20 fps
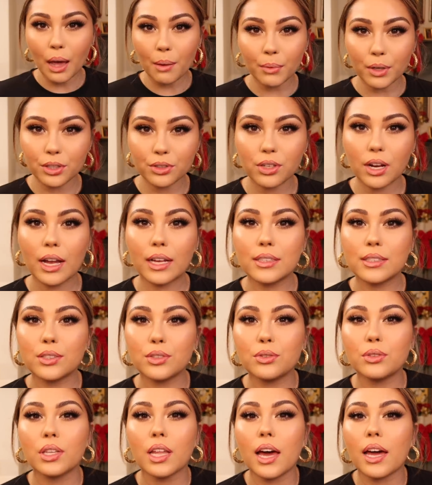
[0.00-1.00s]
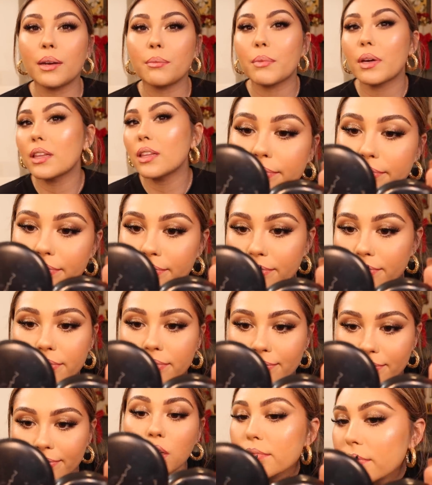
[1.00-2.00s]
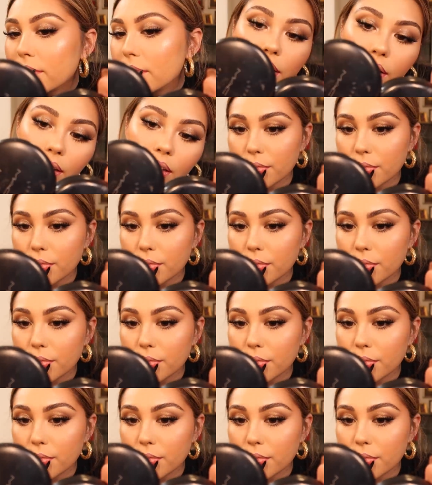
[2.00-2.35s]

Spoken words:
I'm gonna try to line my lips with that on the